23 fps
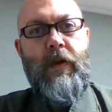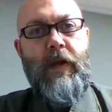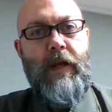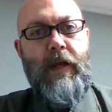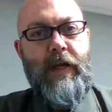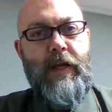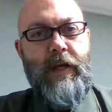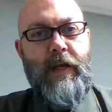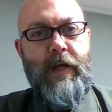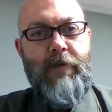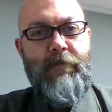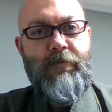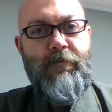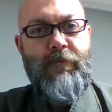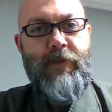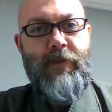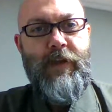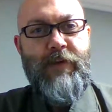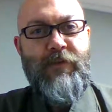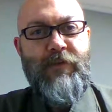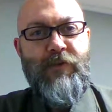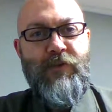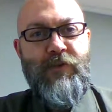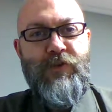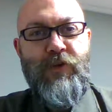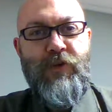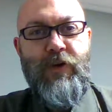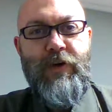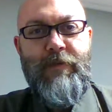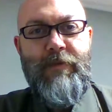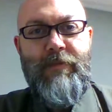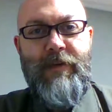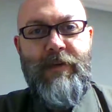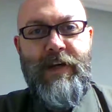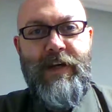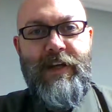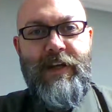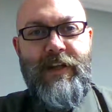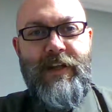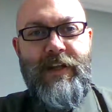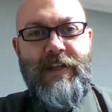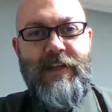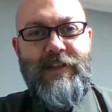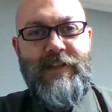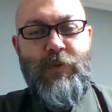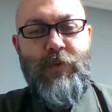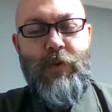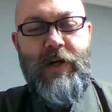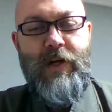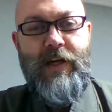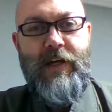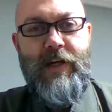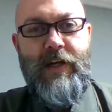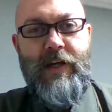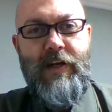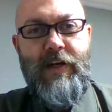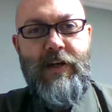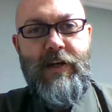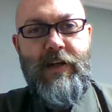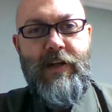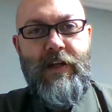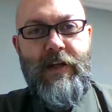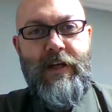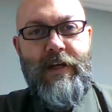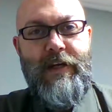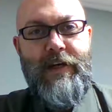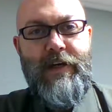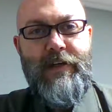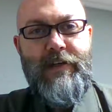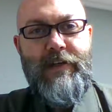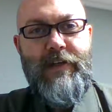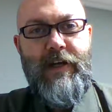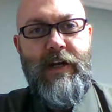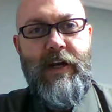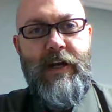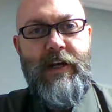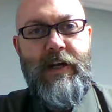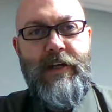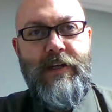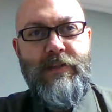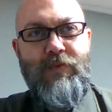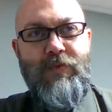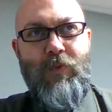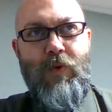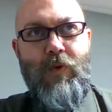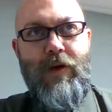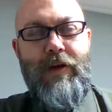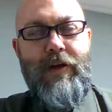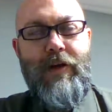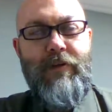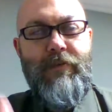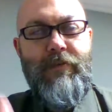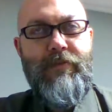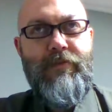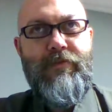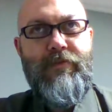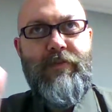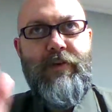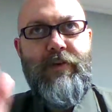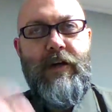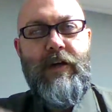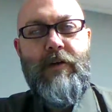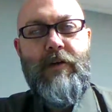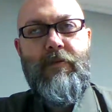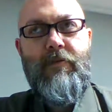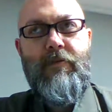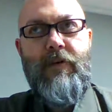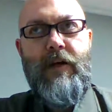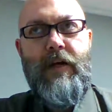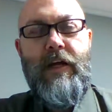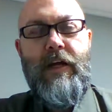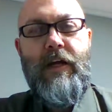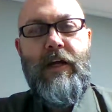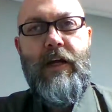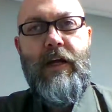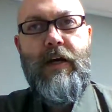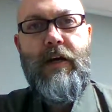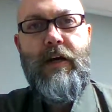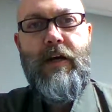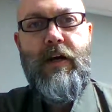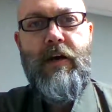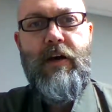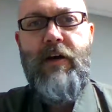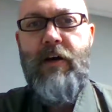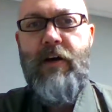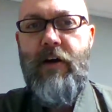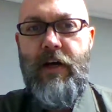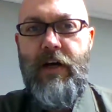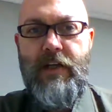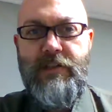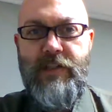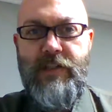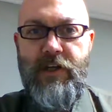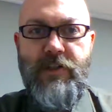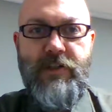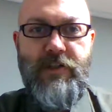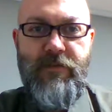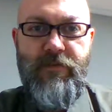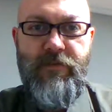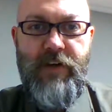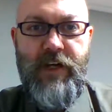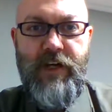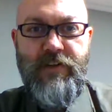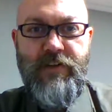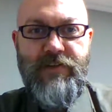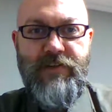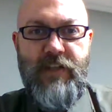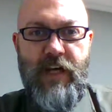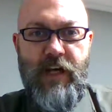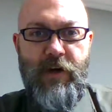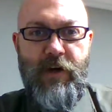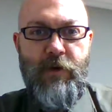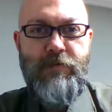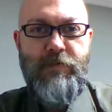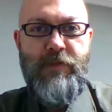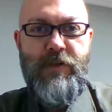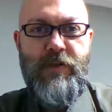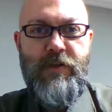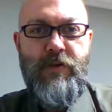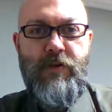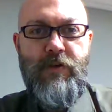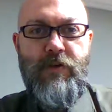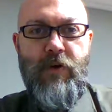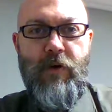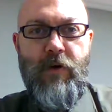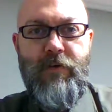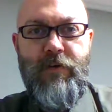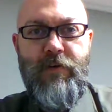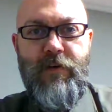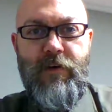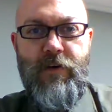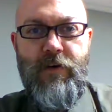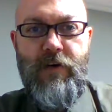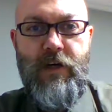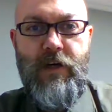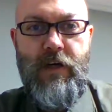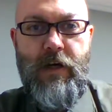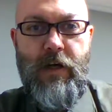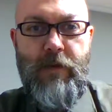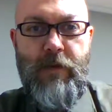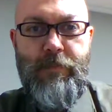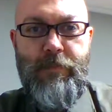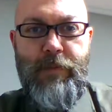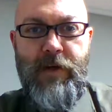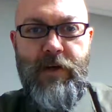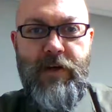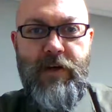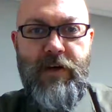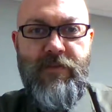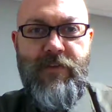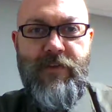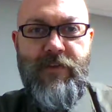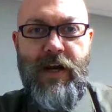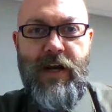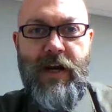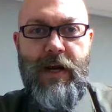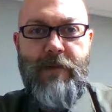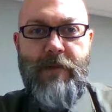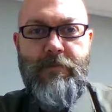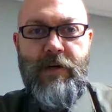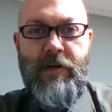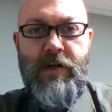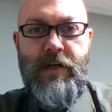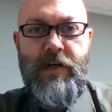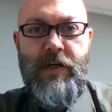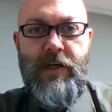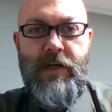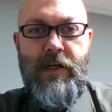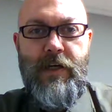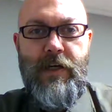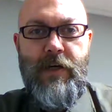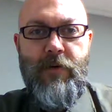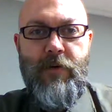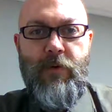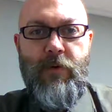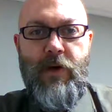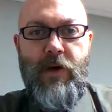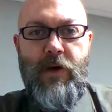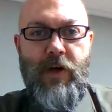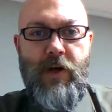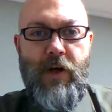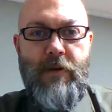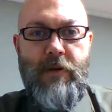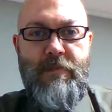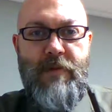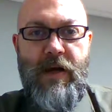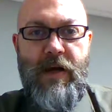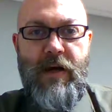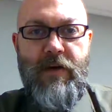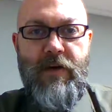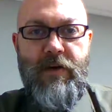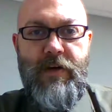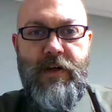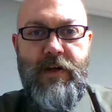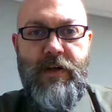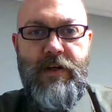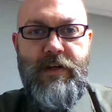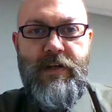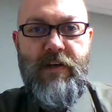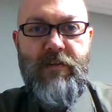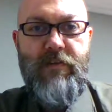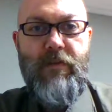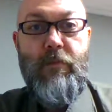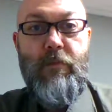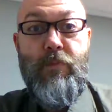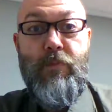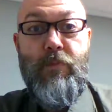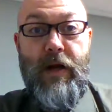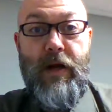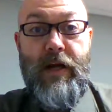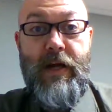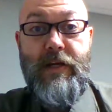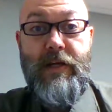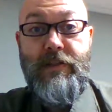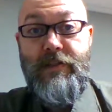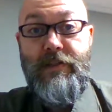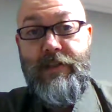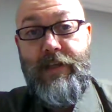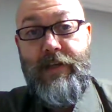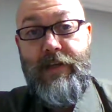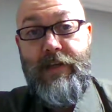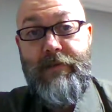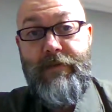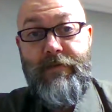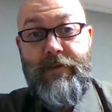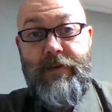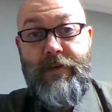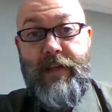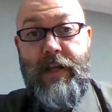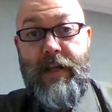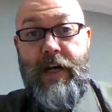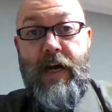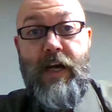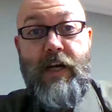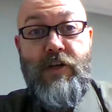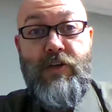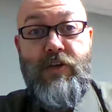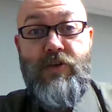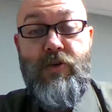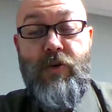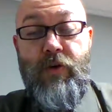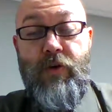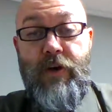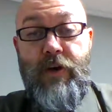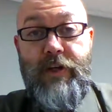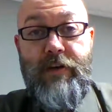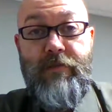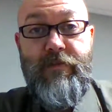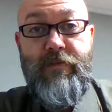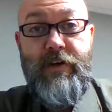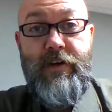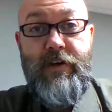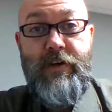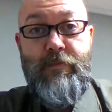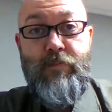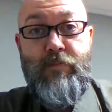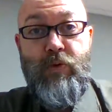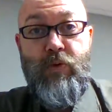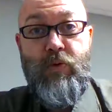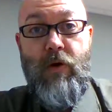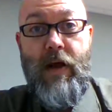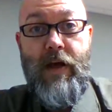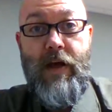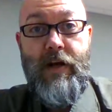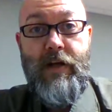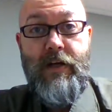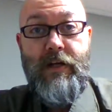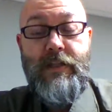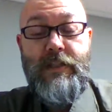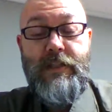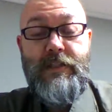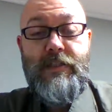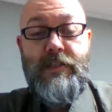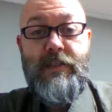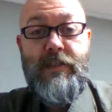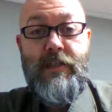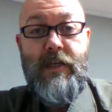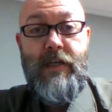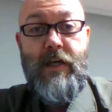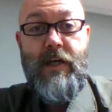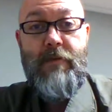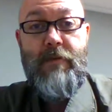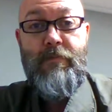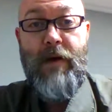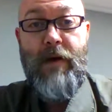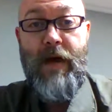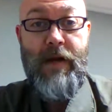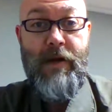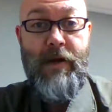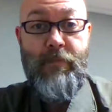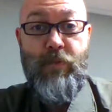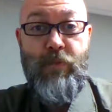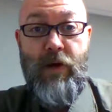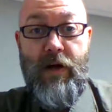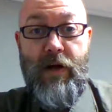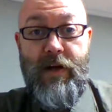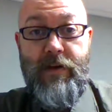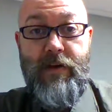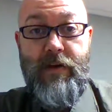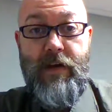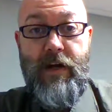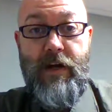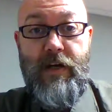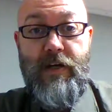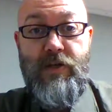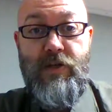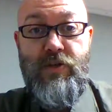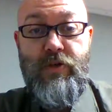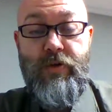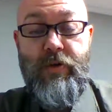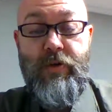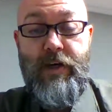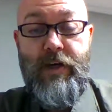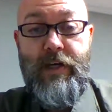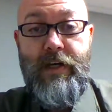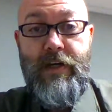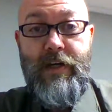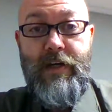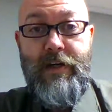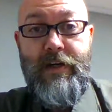Hey, thanks for joining me this week. Uh, today is one of uh, uh, a series of videos that I hope to do over a period of time where I talk about uh, different brands that, that I enjoy, different products uh, by a brand that I enjoy.